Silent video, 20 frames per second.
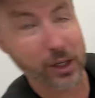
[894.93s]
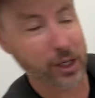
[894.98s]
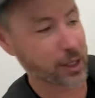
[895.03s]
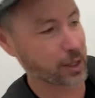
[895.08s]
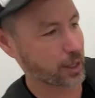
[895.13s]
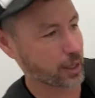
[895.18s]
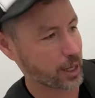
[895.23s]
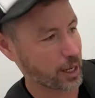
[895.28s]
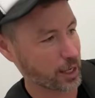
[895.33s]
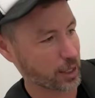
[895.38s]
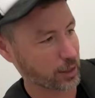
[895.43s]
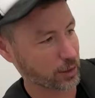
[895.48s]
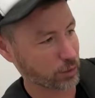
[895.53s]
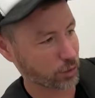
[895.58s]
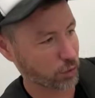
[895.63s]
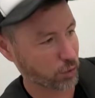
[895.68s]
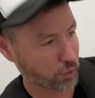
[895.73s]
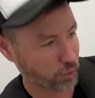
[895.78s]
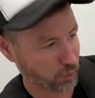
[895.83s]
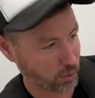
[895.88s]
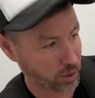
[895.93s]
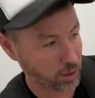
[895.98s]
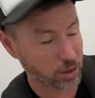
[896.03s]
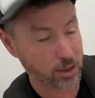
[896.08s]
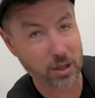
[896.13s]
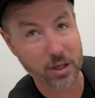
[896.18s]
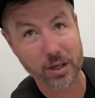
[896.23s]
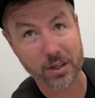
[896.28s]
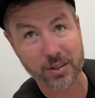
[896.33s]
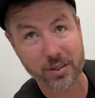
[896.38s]
and like
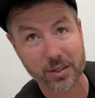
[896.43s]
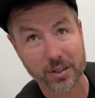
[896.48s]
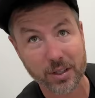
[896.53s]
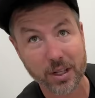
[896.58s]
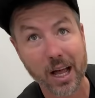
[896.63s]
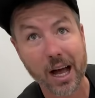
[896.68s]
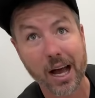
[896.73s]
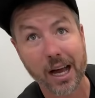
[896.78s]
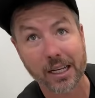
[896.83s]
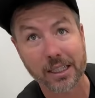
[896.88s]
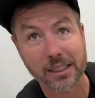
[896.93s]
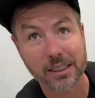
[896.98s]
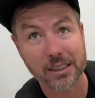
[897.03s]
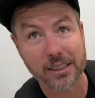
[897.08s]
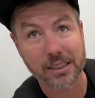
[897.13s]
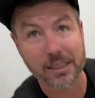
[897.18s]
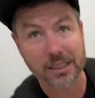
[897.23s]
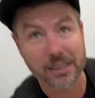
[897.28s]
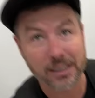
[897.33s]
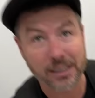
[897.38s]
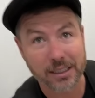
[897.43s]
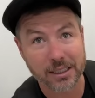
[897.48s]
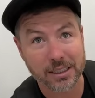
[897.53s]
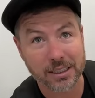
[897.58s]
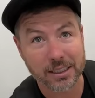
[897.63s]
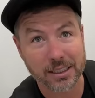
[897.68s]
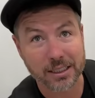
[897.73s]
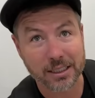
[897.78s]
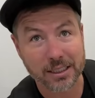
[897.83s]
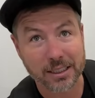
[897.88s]
drill a slot.
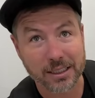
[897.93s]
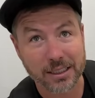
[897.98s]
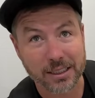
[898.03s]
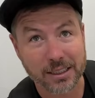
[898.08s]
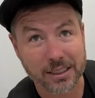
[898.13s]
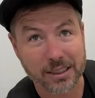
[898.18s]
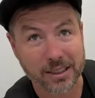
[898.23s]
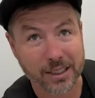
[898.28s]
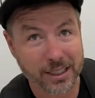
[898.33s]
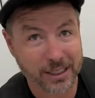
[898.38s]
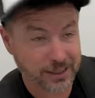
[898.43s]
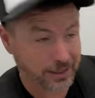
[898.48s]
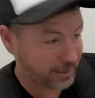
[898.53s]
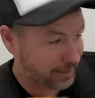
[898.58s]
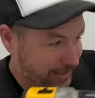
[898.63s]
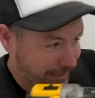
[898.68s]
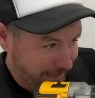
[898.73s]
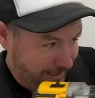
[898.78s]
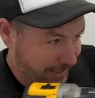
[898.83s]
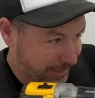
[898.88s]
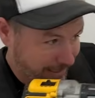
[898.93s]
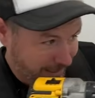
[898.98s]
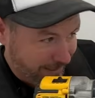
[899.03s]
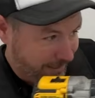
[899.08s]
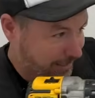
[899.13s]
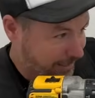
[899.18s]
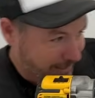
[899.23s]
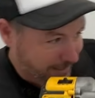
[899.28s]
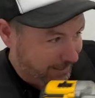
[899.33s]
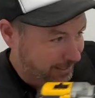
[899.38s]
Like, dude,
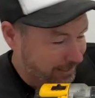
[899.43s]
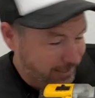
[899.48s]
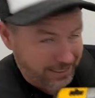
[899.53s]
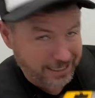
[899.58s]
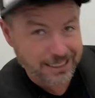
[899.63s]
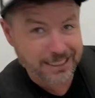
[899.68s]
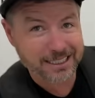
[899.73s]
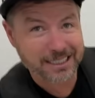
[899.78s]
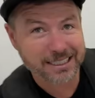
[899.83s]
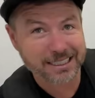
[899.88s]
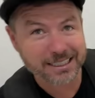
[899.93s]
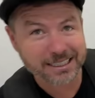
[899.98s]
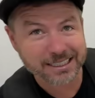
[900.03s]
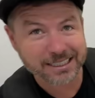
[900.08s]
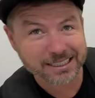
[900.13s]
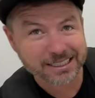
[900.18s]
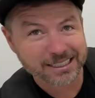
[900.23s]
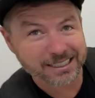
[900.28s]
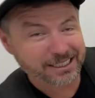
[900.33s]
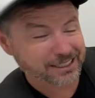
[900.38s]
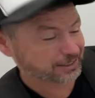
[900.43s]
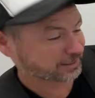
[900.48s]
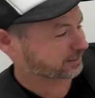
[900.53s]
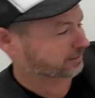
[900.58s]
that's not your repertoire, is it?